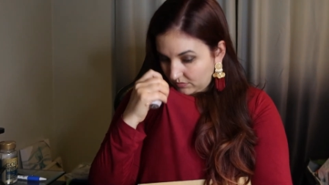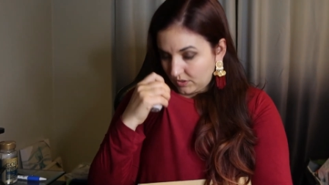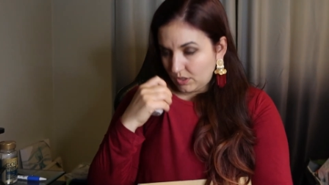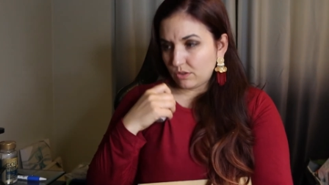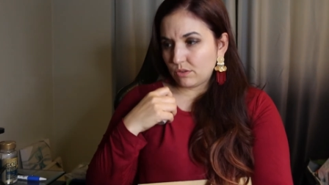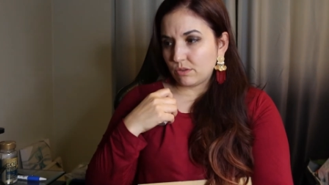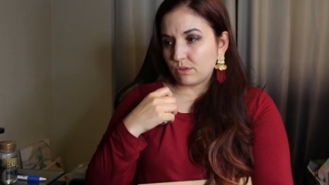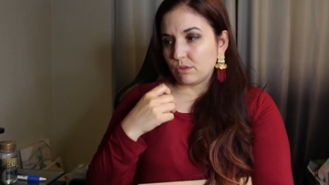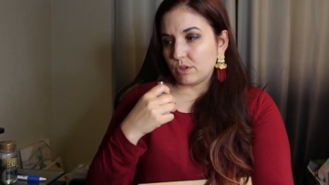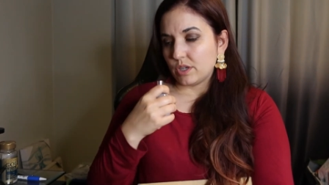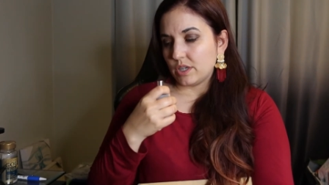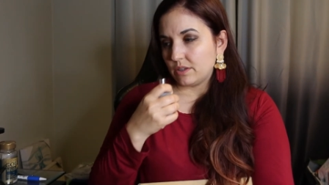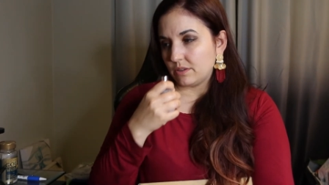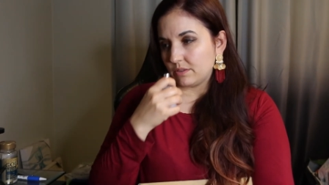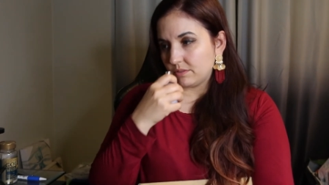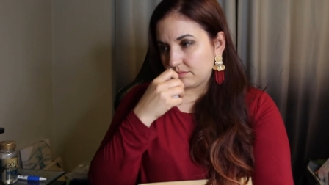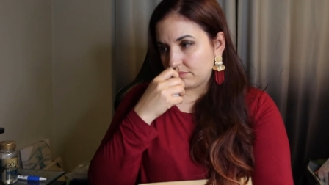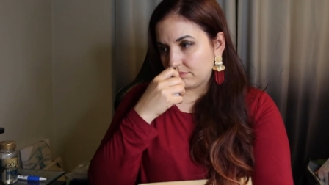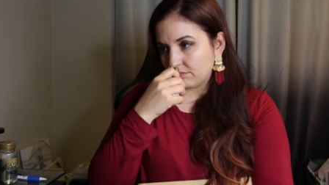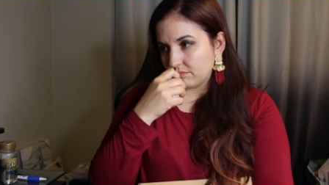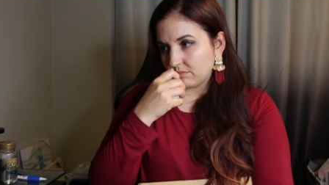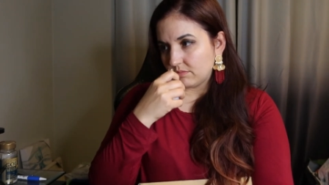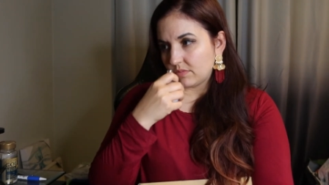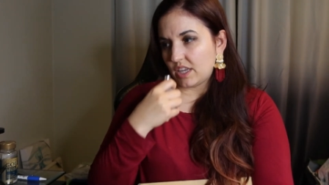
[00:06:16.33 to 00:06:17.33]
No.
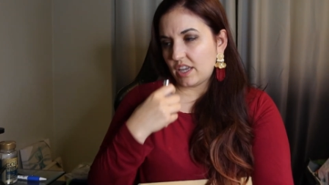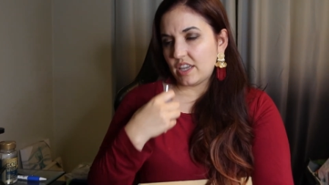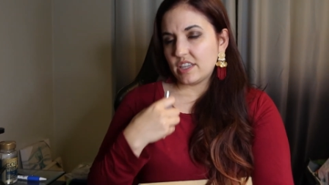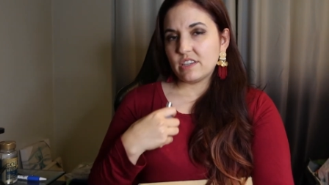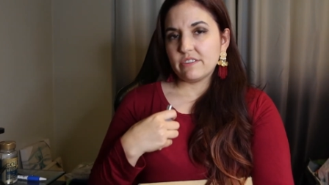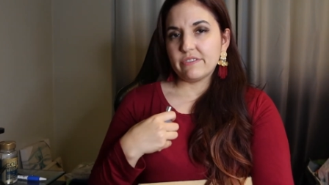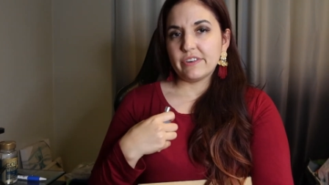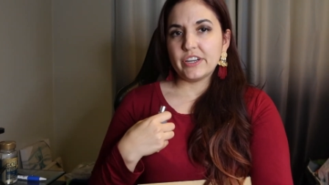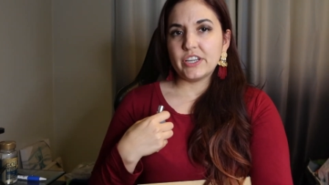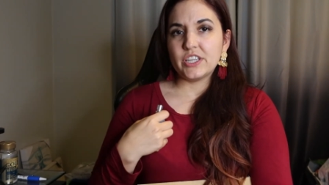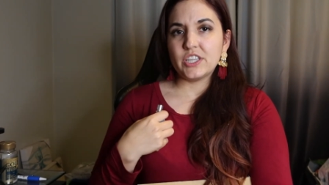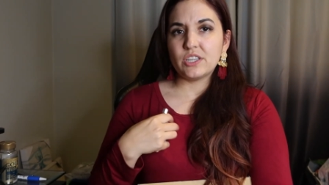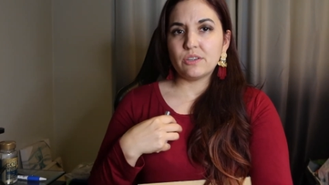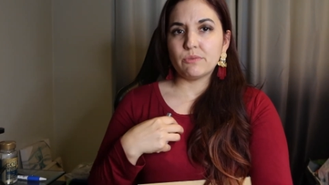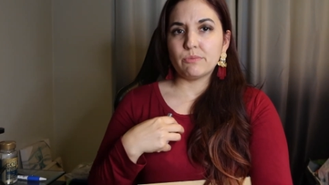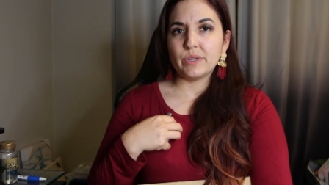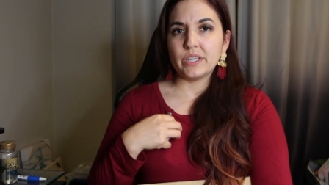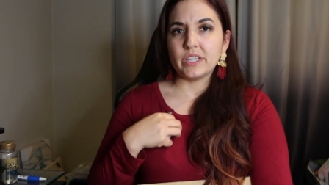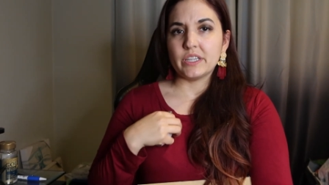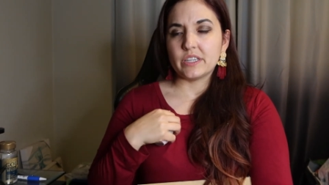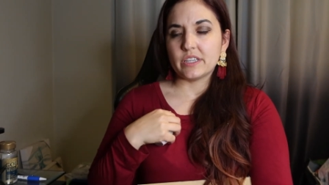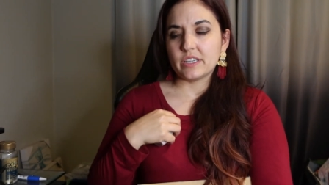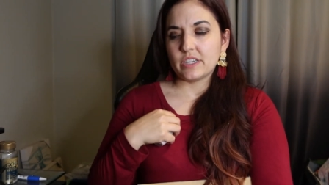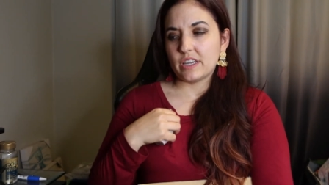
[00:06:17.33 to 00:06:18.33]
It has a very
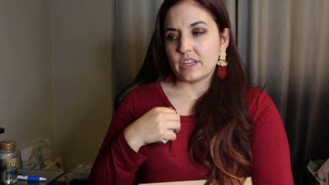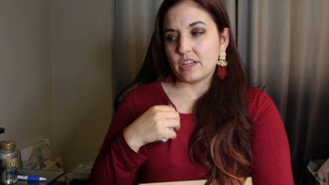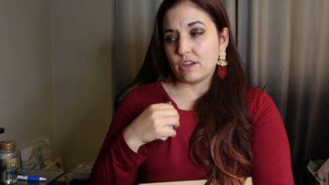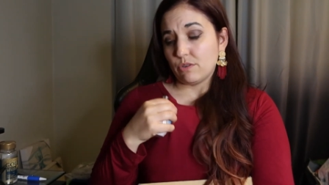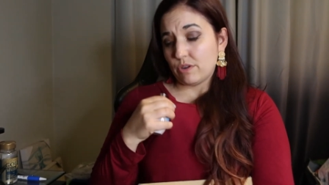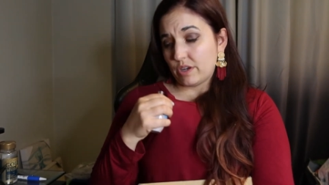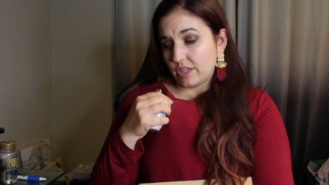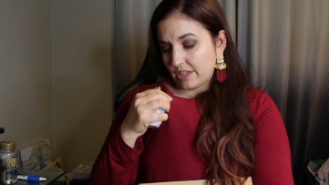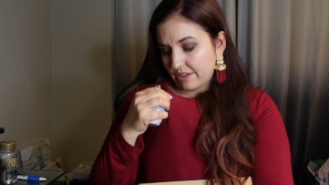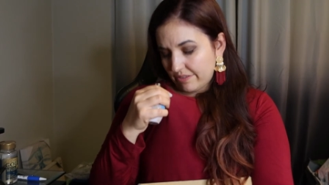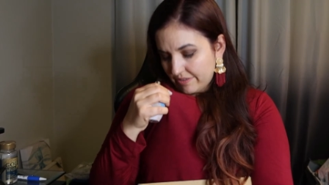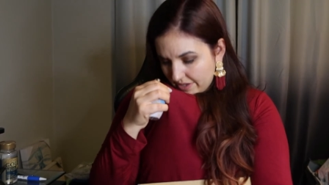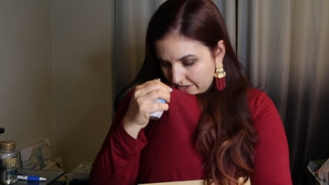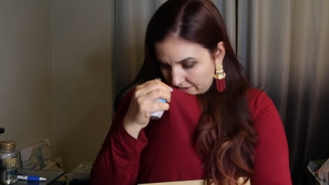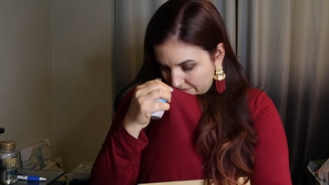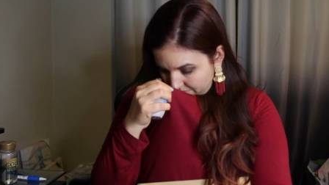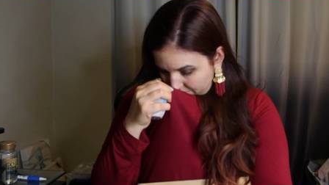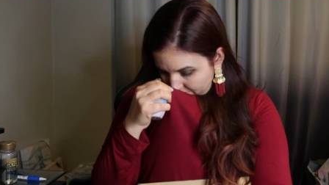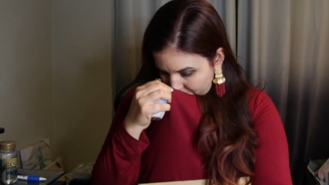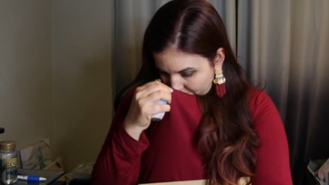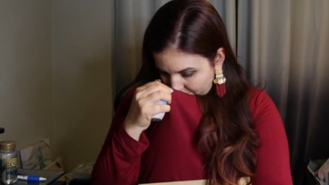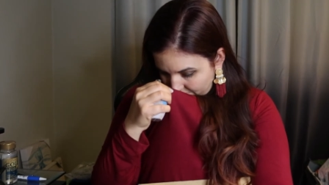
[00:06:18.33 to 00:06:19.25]
sweet scent. Oh, I love that.